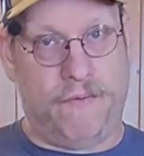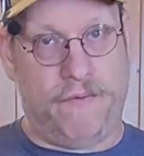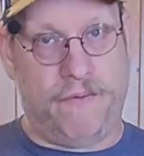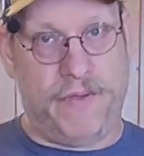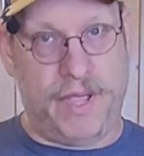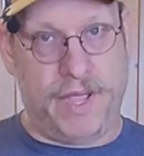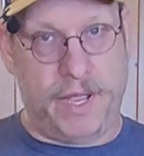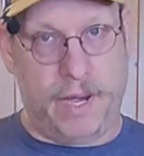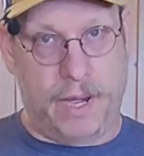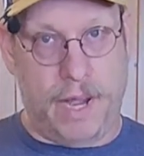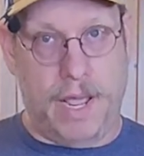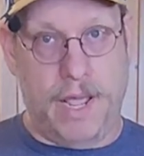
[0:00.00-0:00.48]

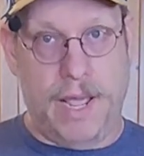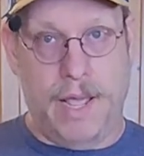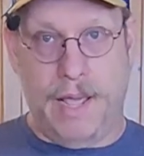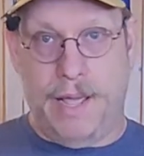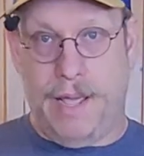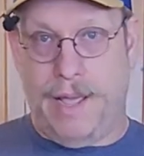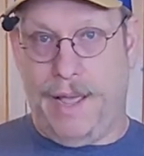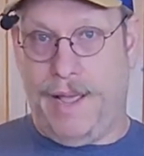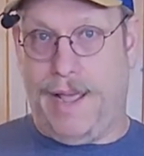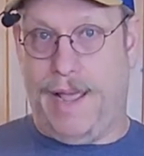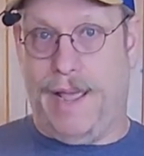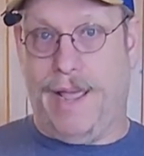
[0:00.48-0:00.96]
vent.
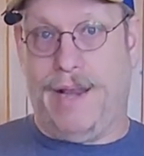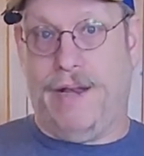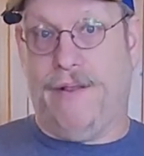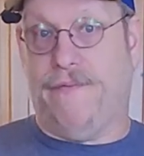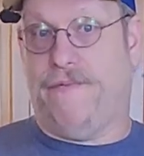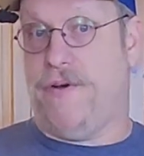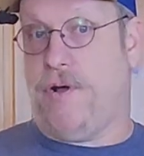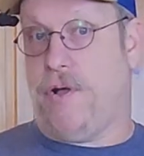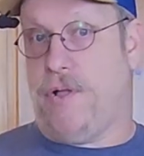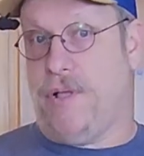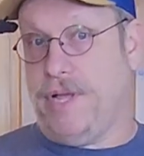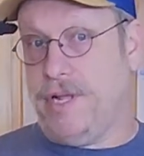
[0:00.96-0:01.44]
And
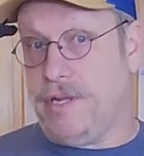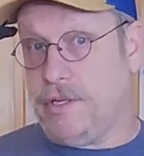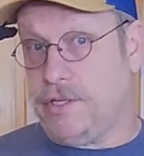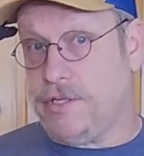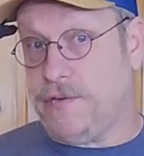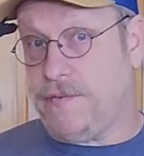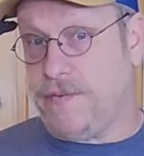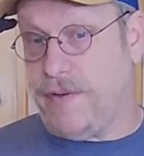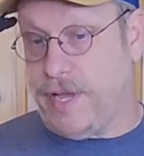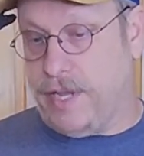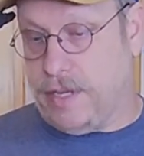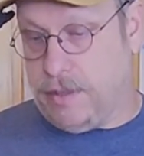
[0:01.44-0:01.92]
if all
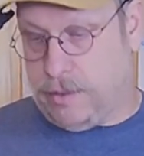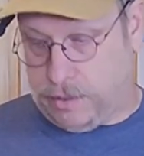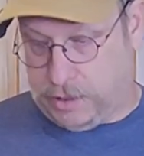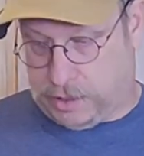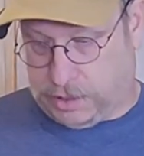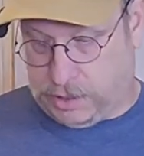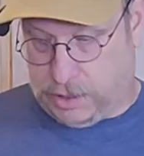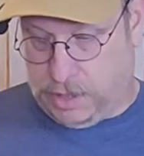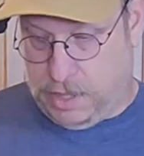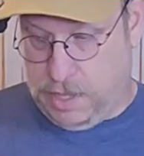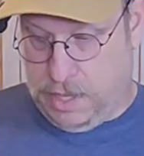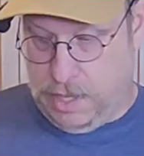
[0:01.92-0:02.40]
else
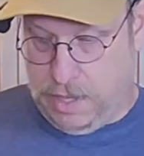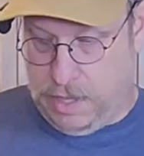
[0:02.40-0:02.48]
fails,